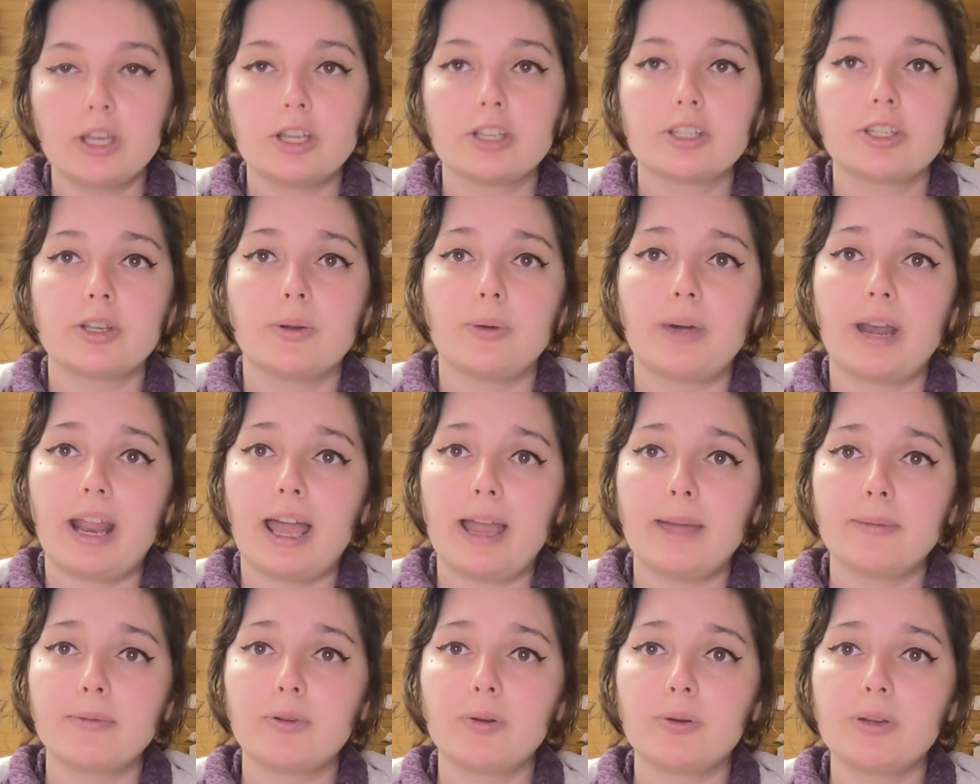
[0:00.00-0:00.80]
So what
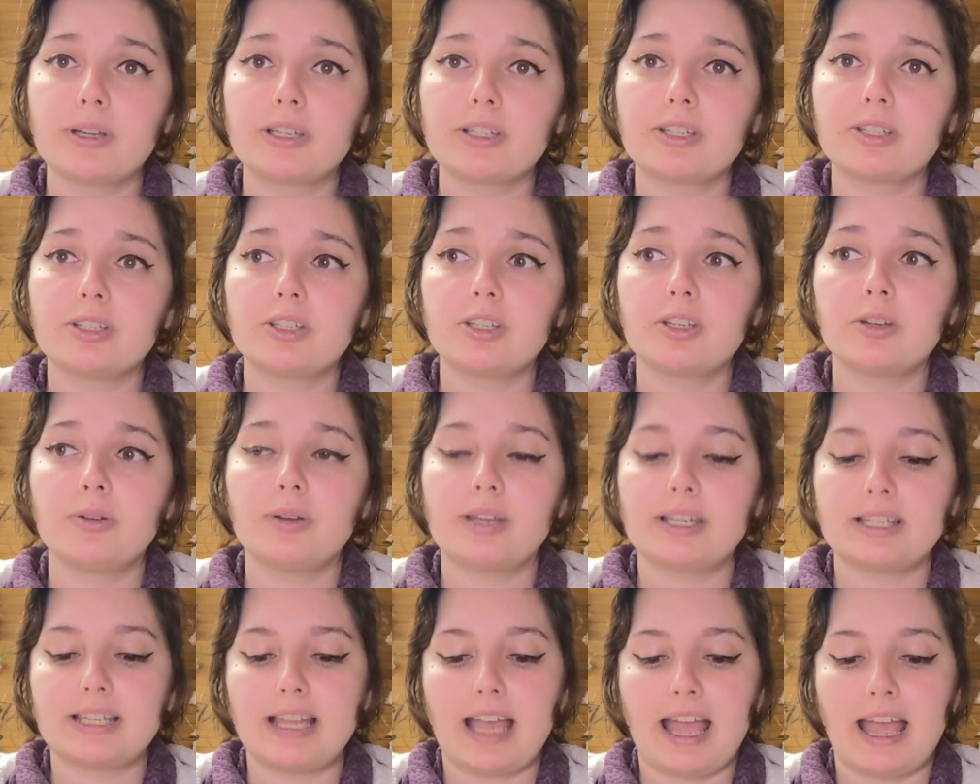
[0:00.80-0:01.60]
I'm going to do
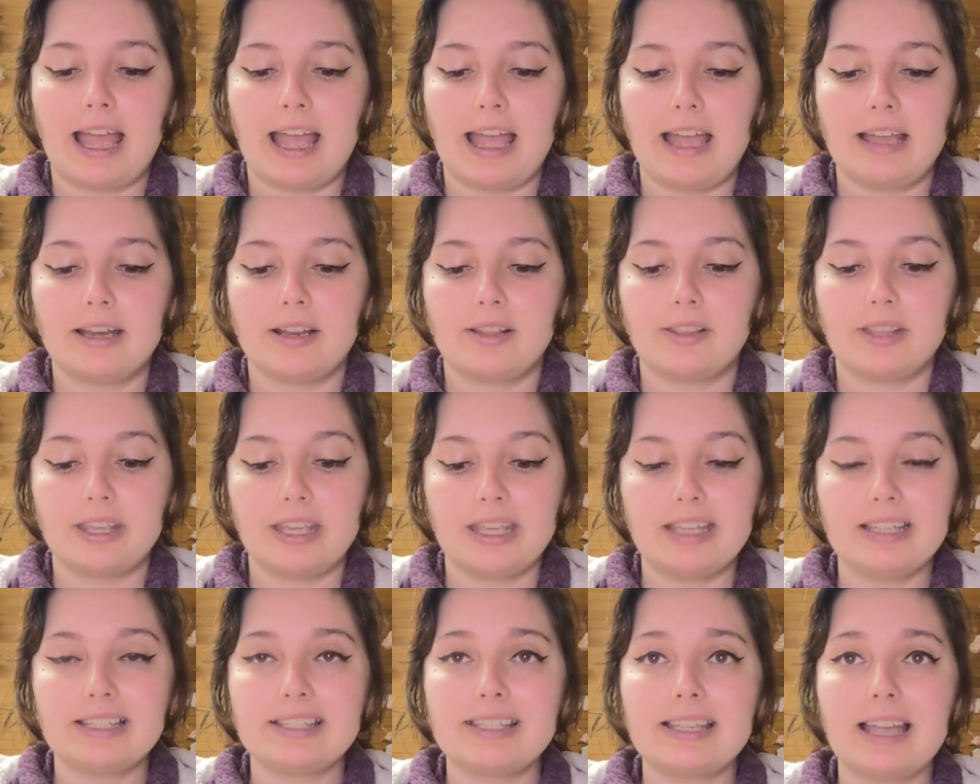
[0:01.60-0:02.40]
is add on
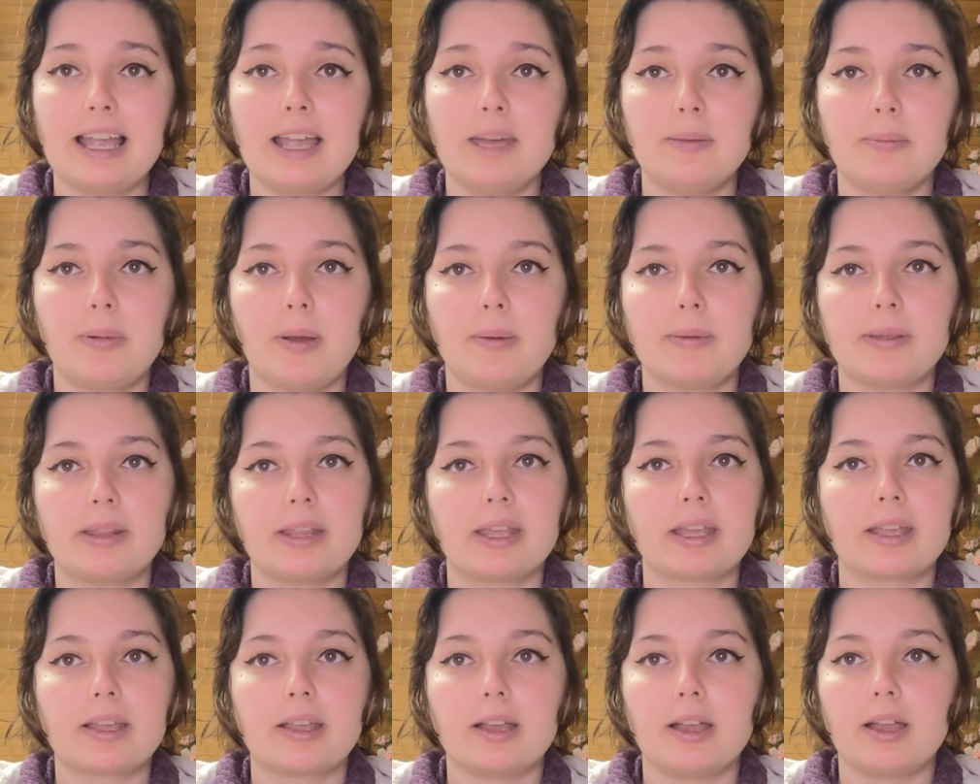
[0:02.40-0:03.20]
the inside probably
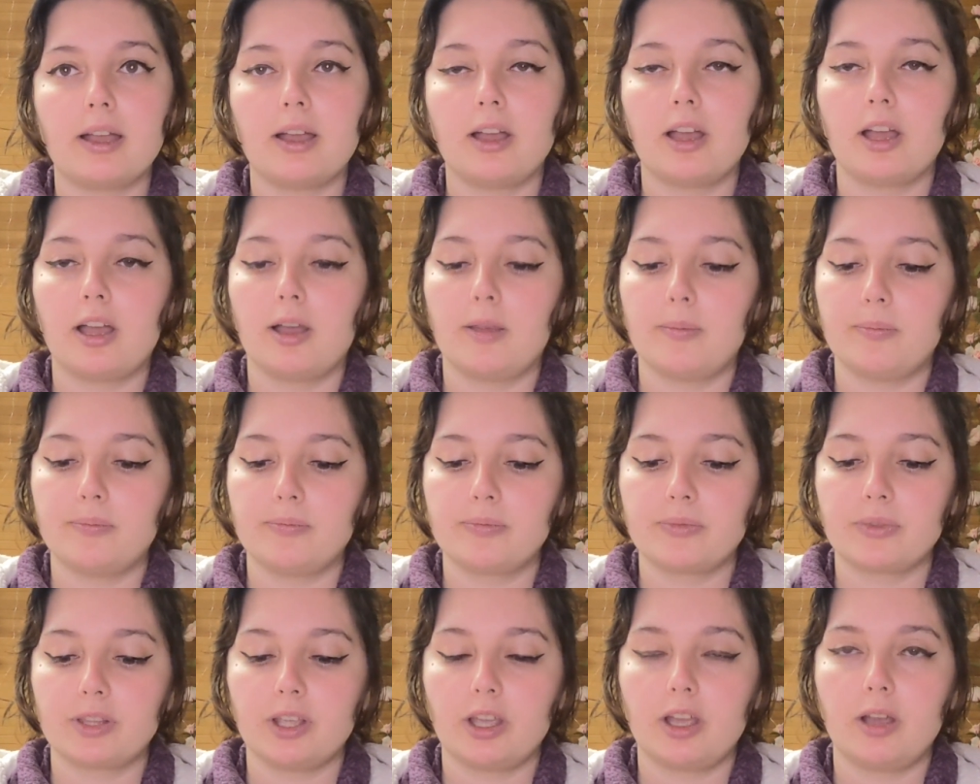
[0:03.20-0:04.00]
like
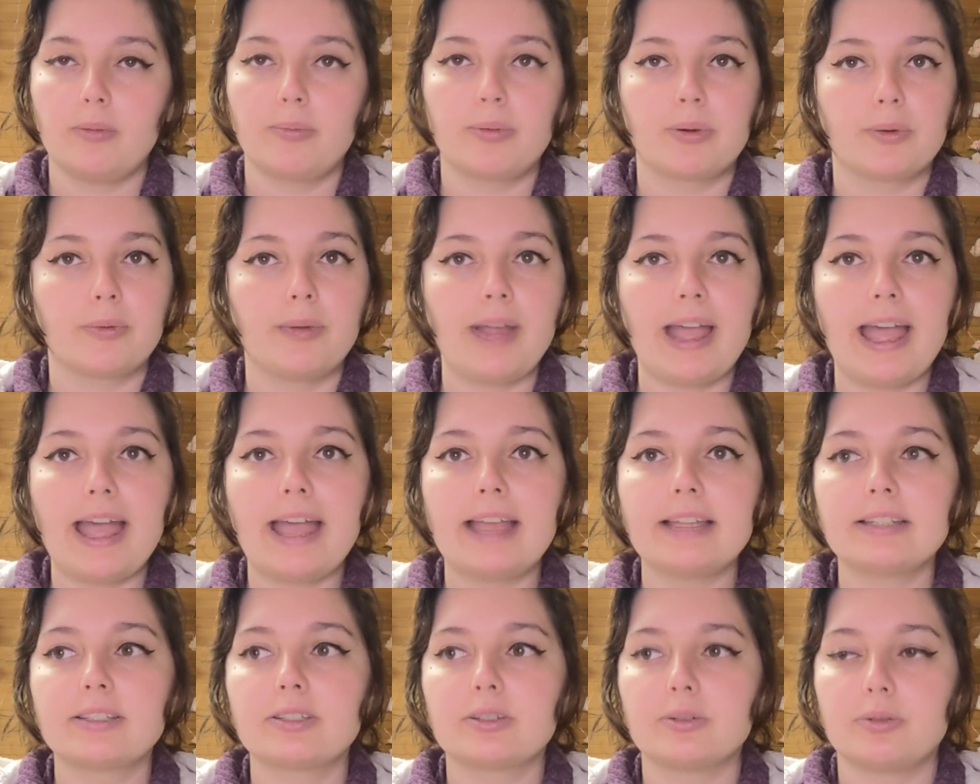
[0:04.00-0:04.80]
a
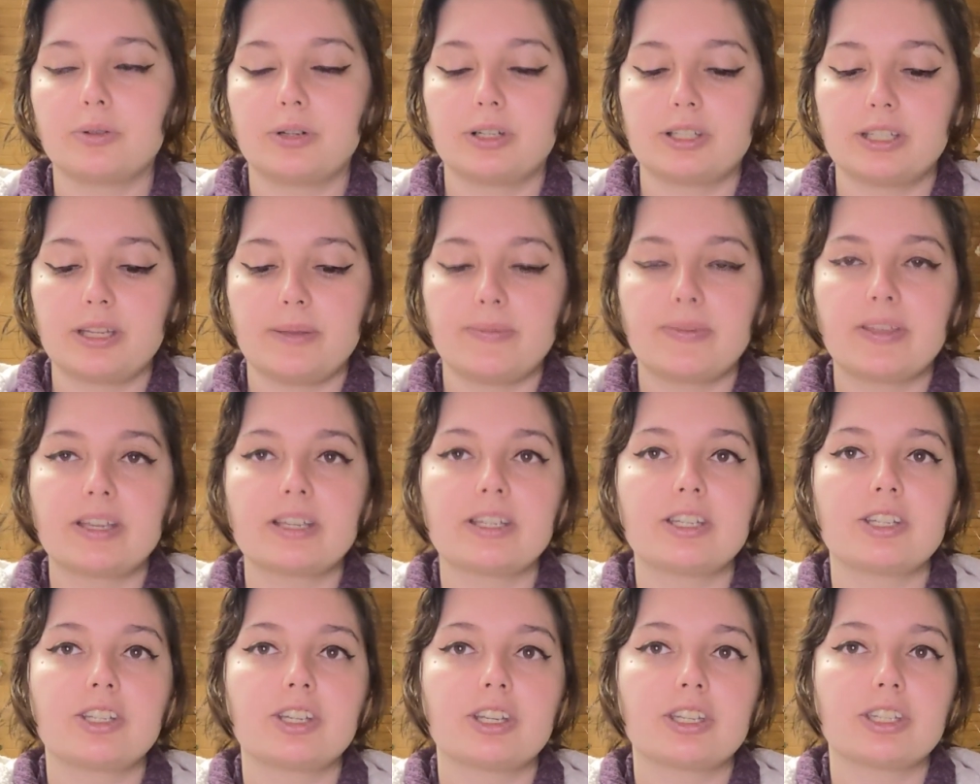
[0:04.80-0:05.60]
barrette or
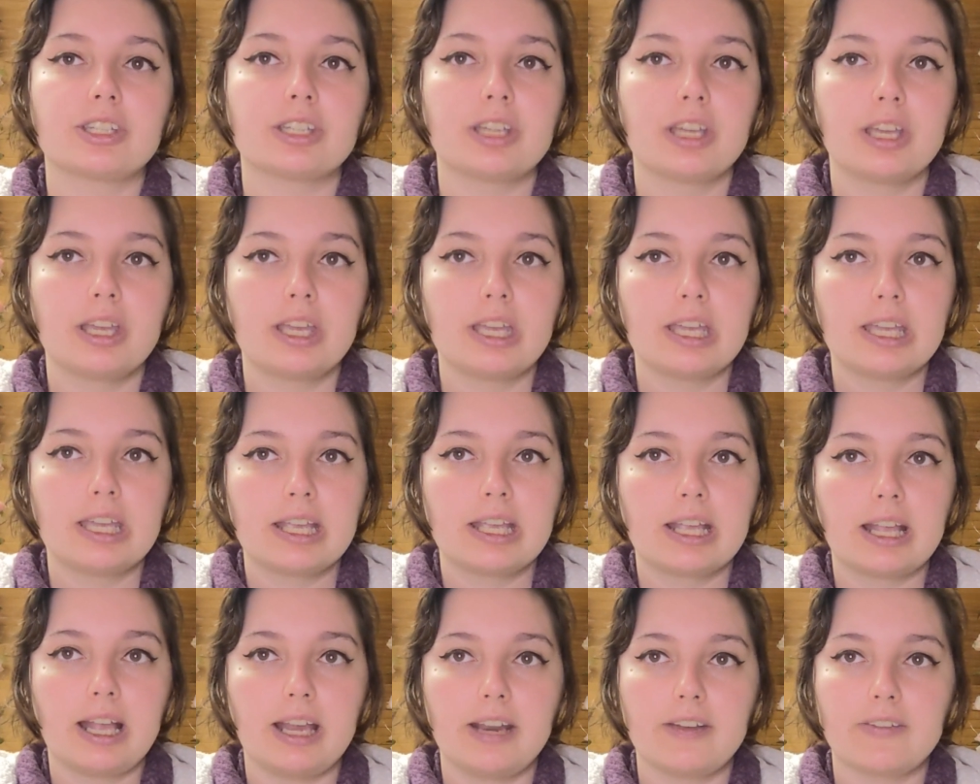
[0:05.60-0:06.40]
something to just
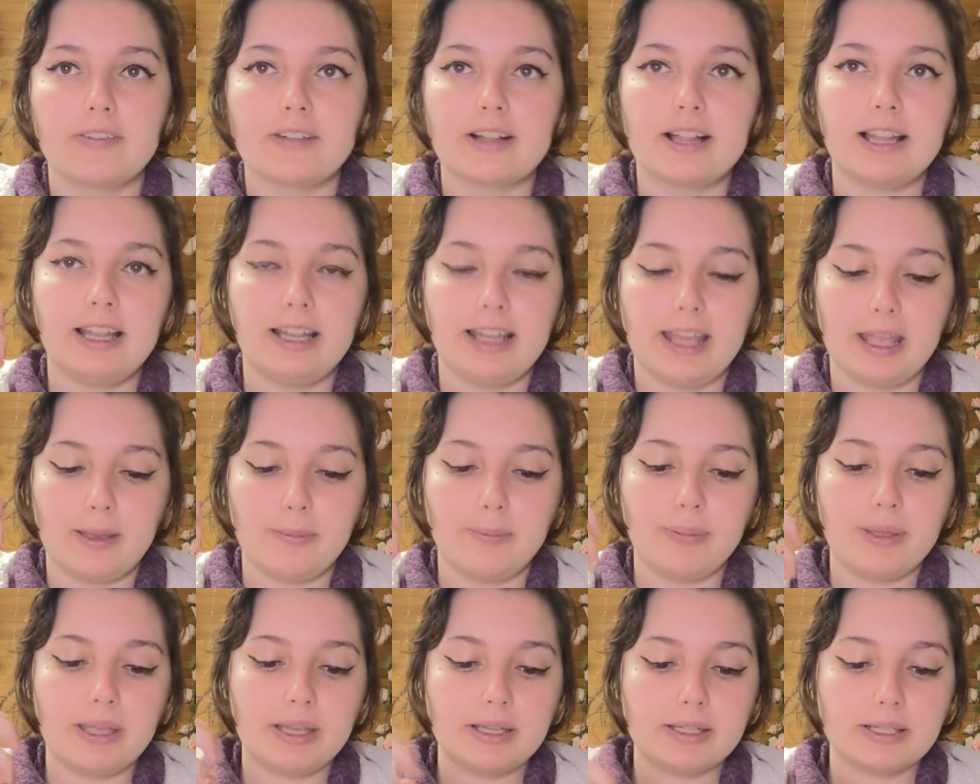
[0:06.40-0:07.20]
kind of
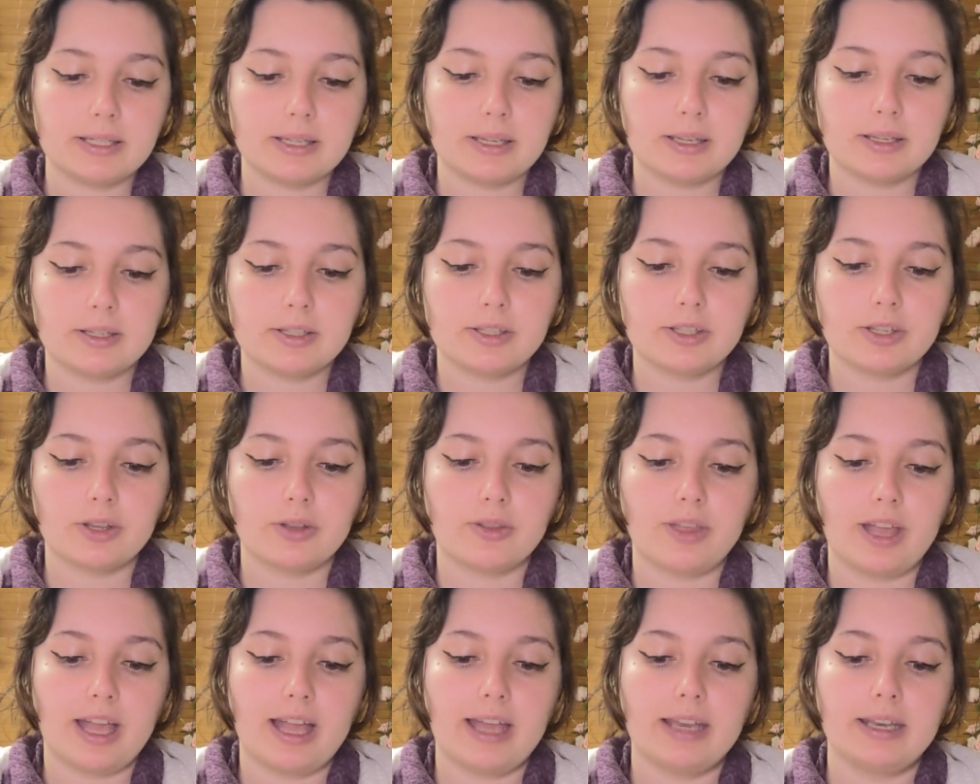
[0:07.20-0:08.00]
clamp it
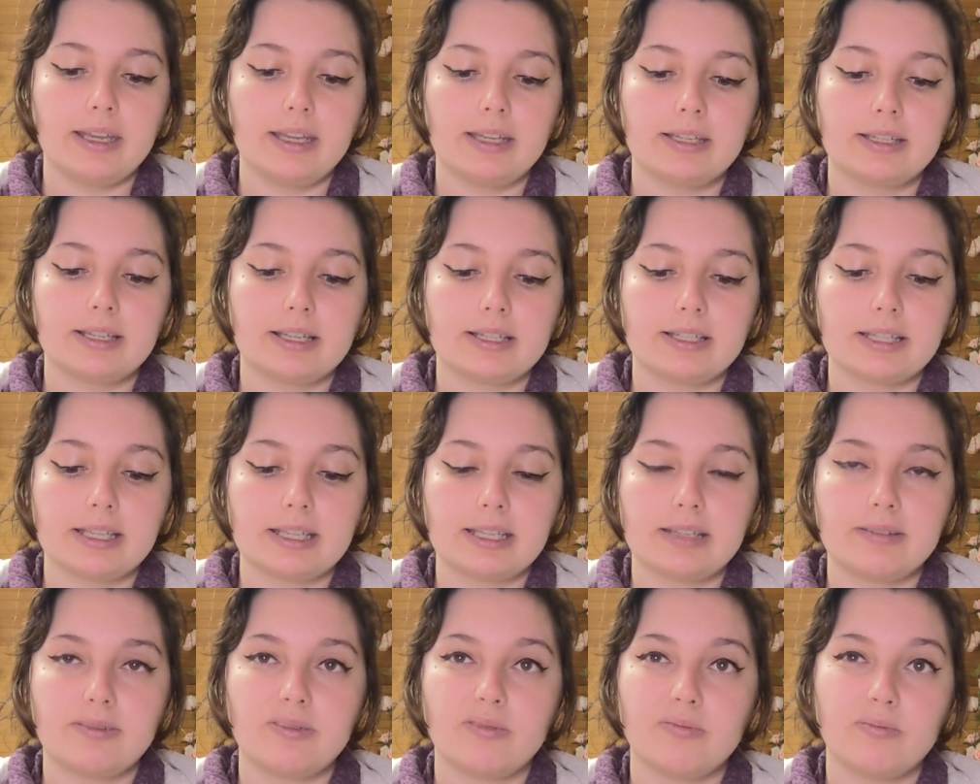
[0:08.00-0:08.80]
so that it
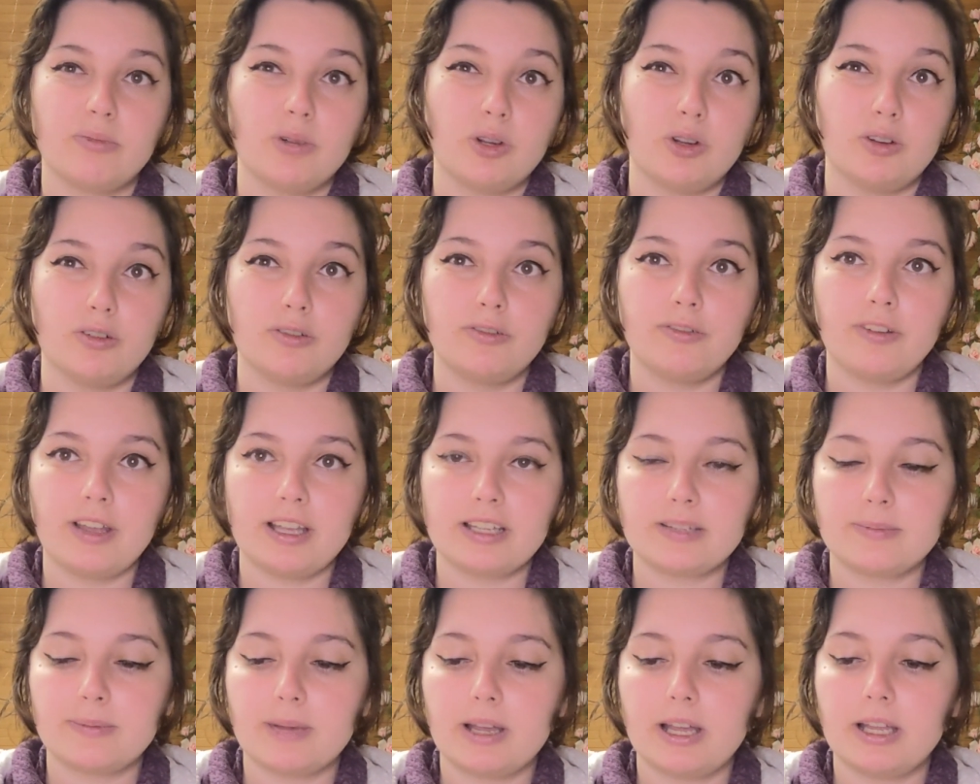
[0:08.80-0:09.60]
doesn't move
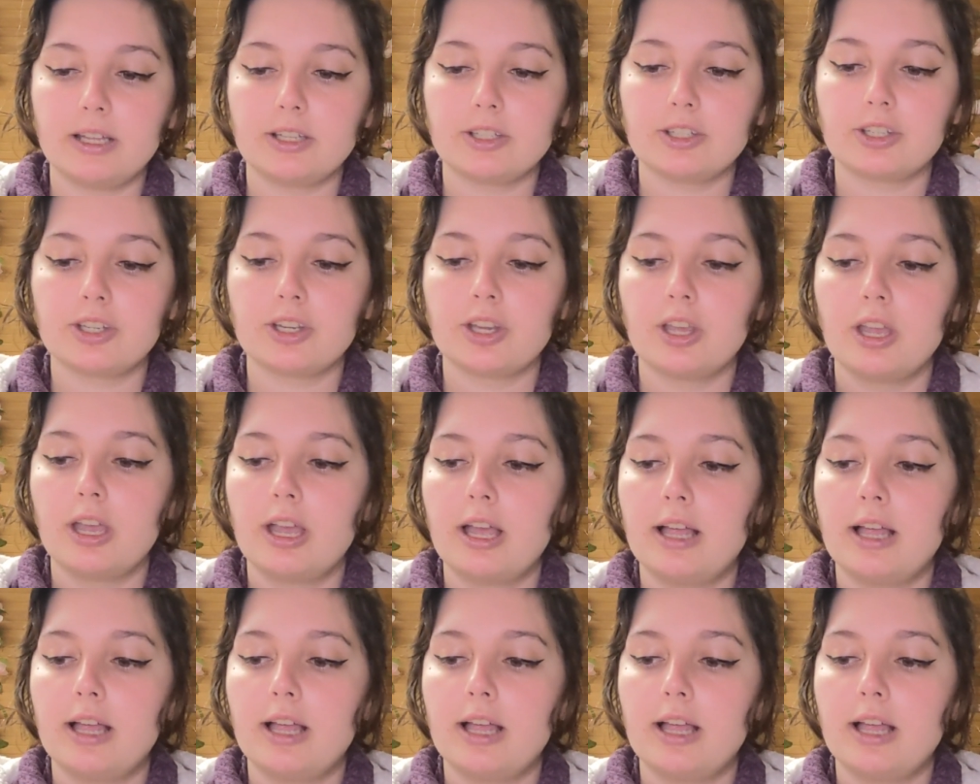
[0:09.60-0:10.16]
as much.